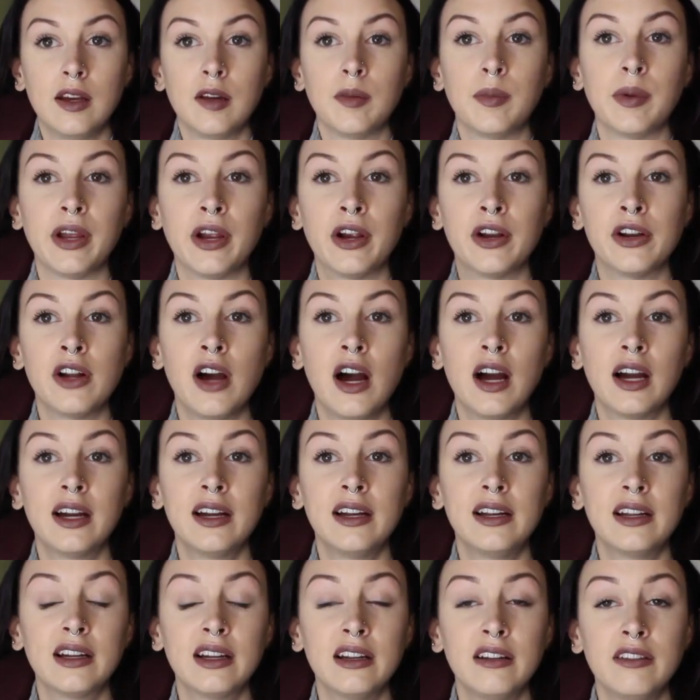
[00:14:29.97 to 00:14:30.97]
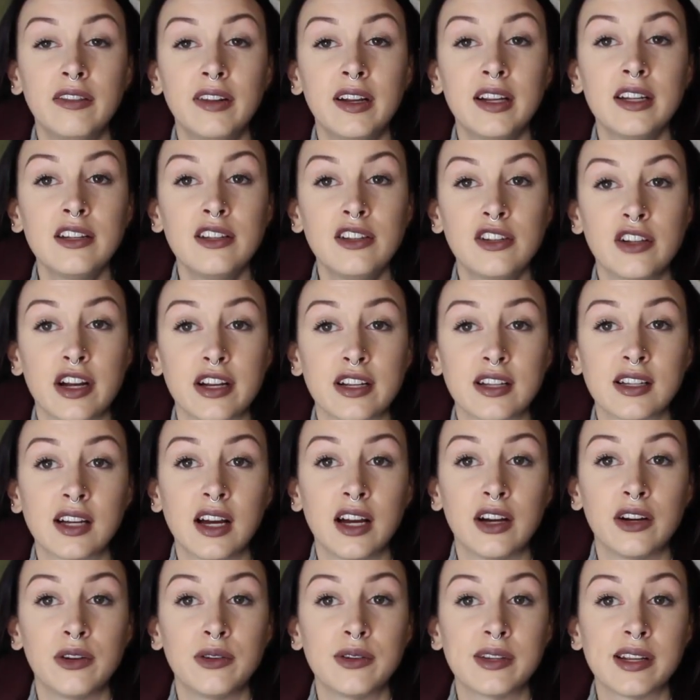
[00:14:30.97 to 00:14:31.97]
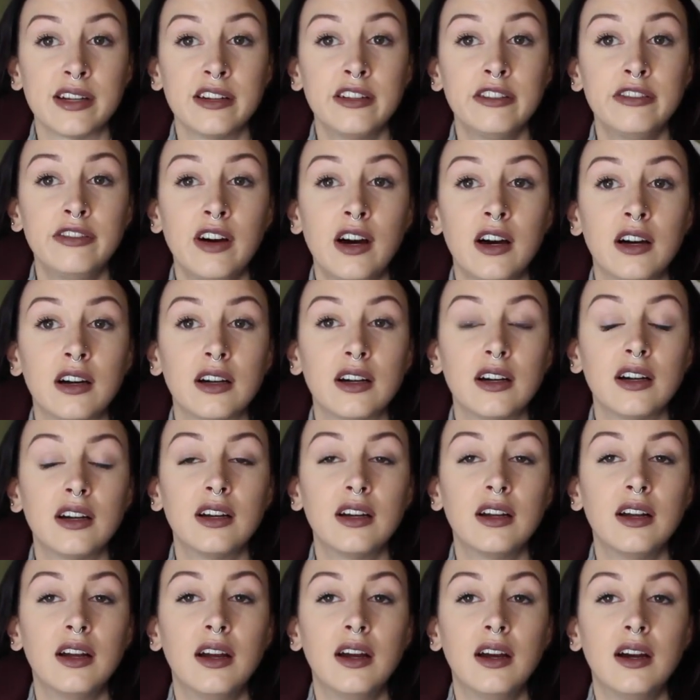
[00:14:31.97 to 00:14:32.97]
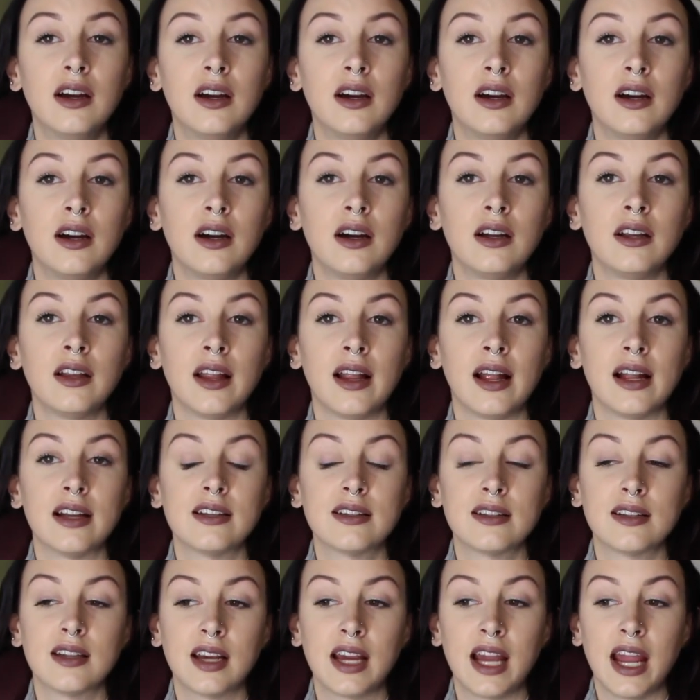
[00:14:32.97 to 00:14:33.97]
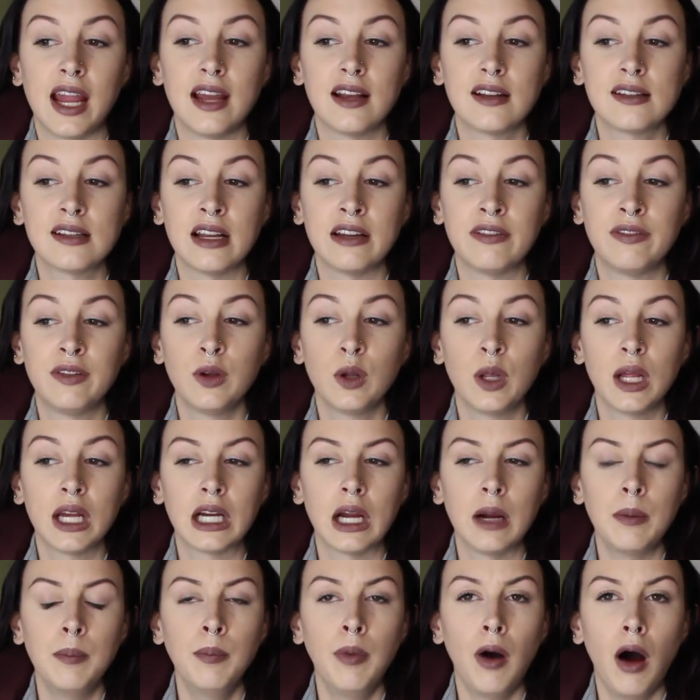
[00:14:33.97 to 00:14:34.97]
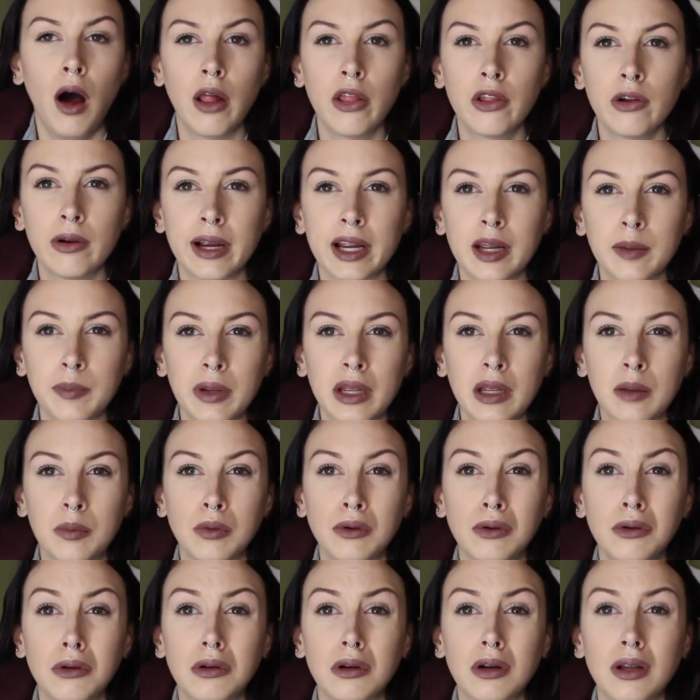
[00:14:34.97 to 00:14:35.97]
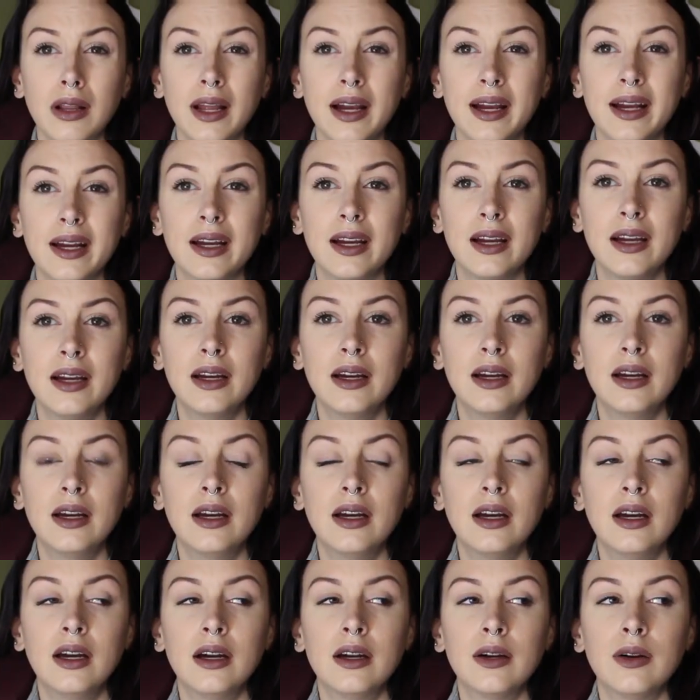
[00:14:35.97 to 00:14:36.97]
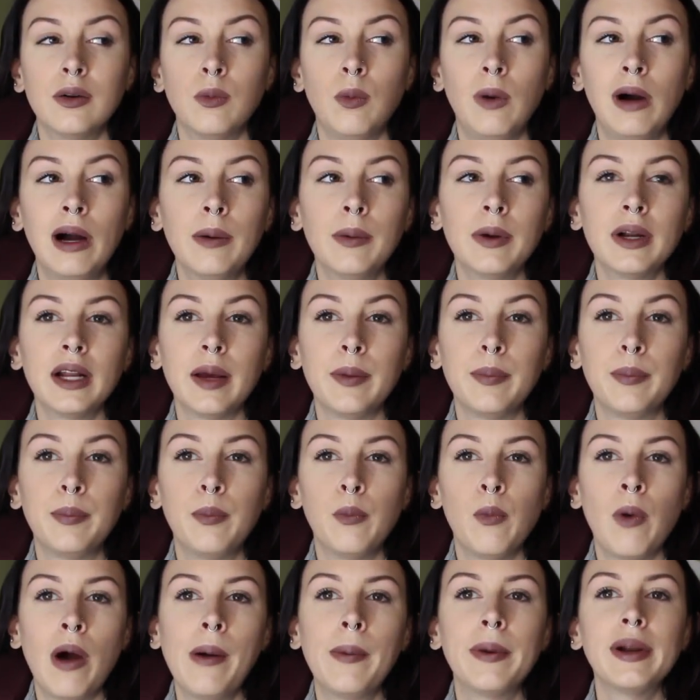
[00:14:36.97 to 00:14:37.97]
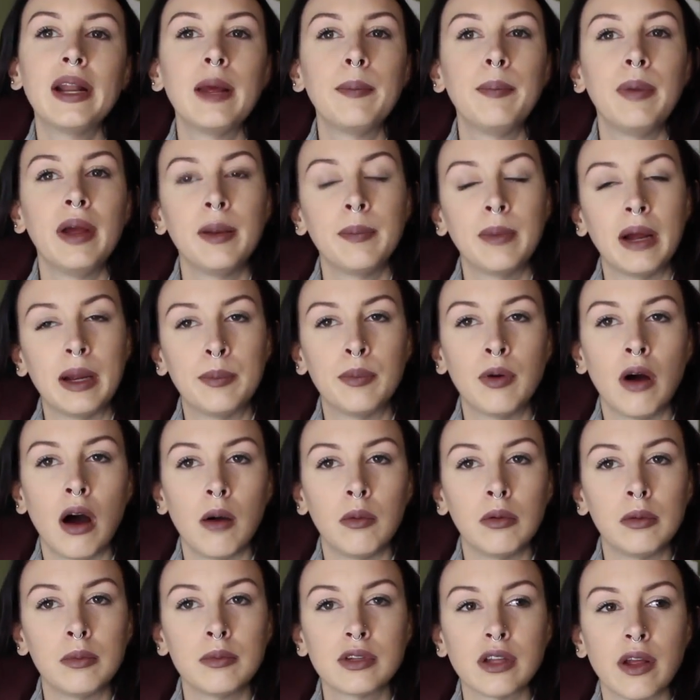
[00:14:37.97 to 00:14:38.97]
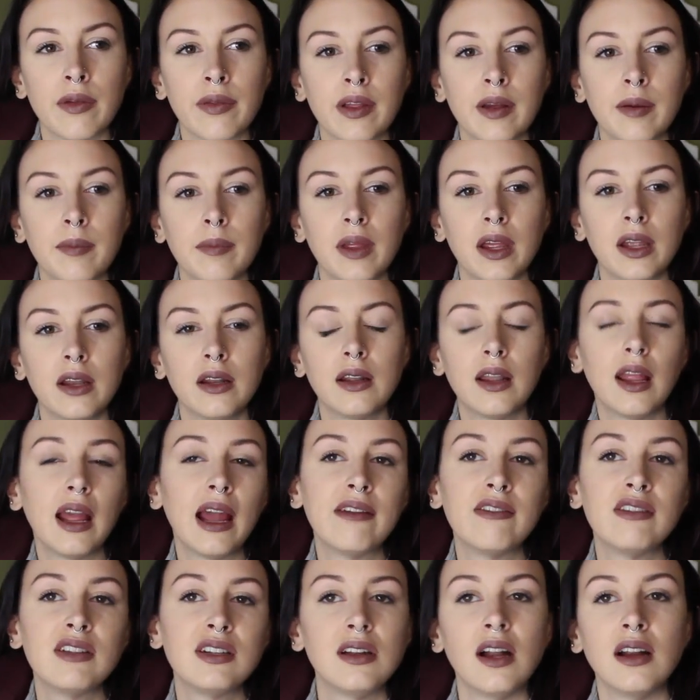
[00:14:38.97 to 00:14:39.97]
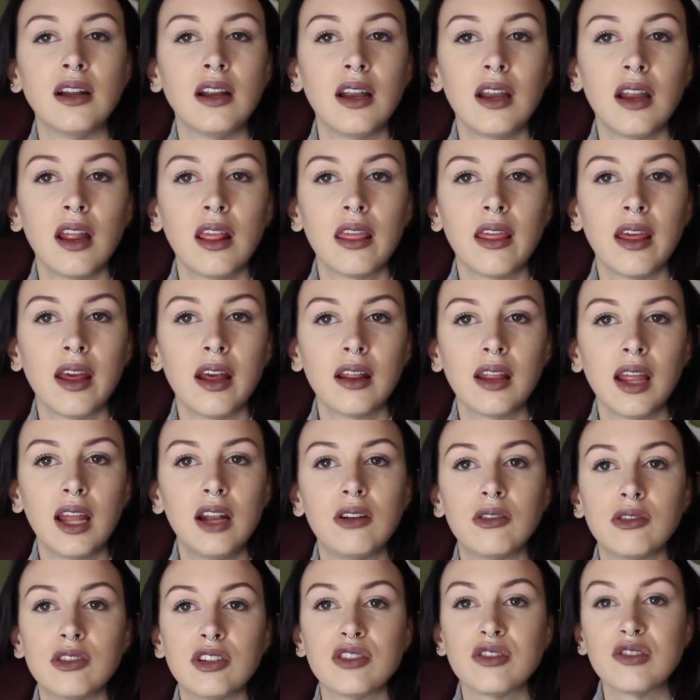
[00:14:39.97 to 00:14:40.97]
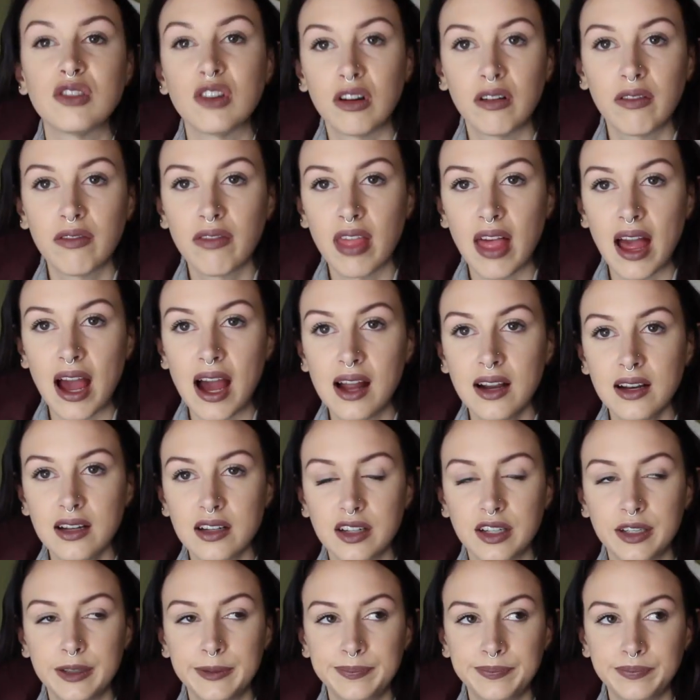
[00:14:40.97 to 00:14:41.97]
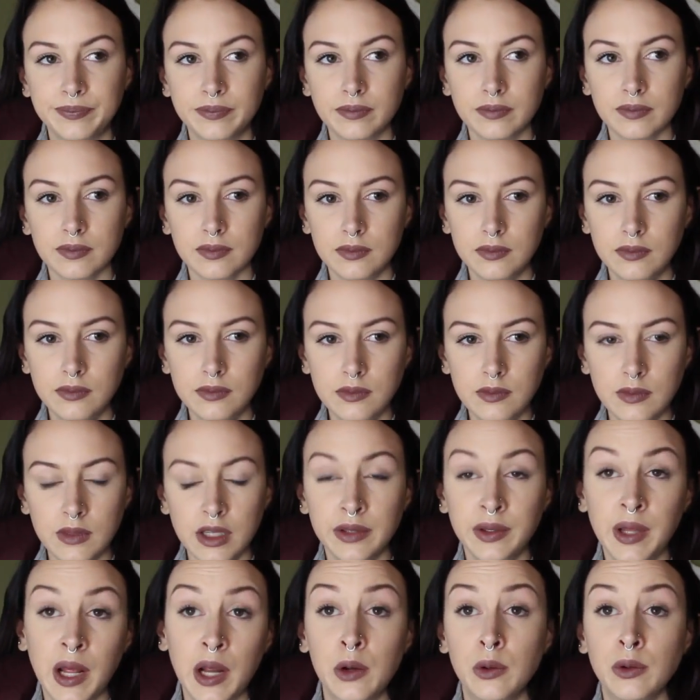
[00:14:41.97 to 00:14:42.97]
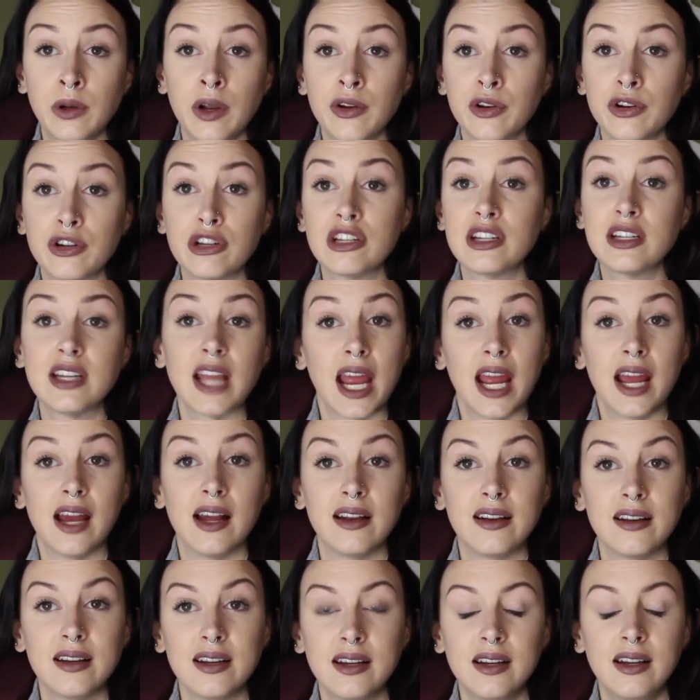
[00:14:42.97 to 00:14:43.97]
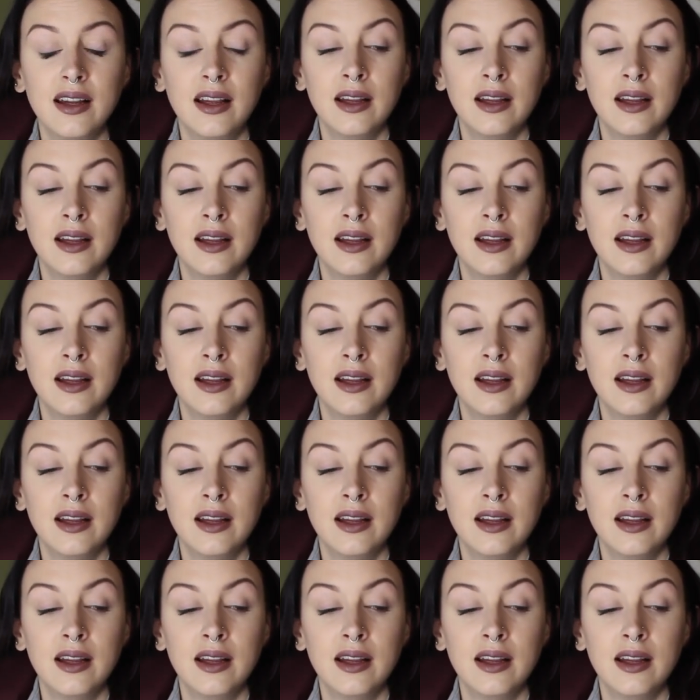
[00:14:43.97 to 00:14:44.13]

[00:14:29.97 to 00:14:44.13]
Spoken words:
But you're not gonna convince Jessica, who's in a funk, that's the case. I feel like I'm bothering people, or like, why would I pin my problems on them? They haven't done anything. They don't deserve that, or they don't understand.